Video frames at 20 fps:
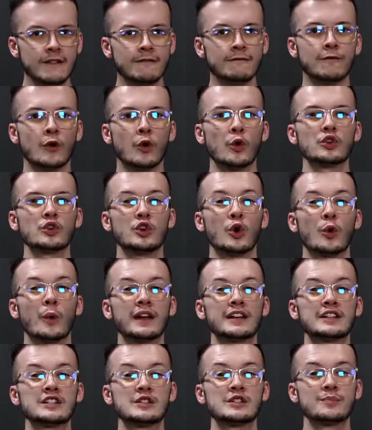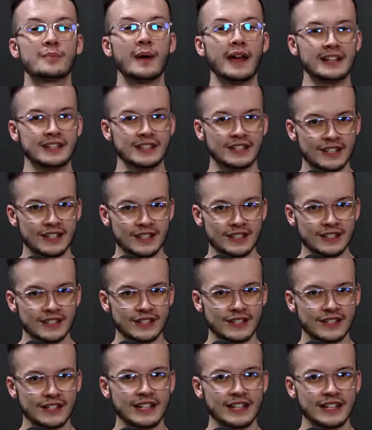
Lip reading: for your expenses.